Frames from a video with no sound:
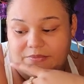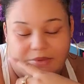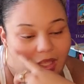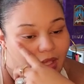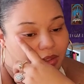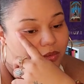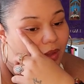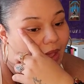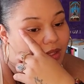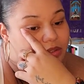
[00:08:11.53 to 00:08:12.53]
How you
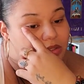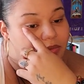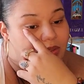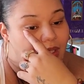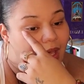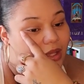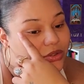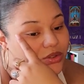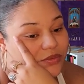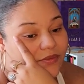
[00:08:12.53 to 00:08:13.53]
add to it. How
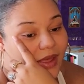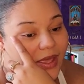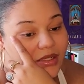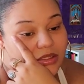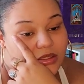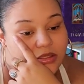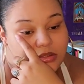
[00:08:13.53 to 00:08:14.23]
you've added